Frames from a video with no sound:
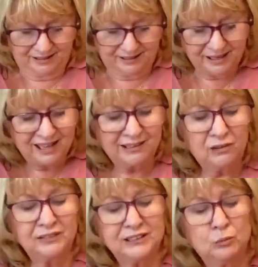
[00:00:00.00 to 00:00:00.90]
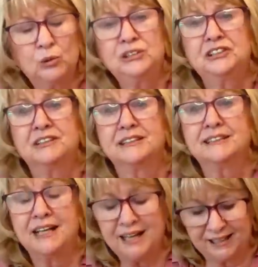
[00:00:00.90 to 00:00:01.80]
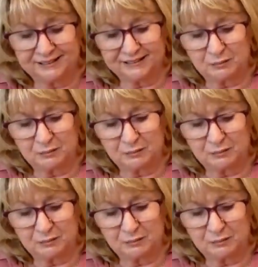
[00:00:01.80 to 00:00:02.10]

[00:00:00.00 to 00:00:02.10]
Yeah, look, there's water inside, so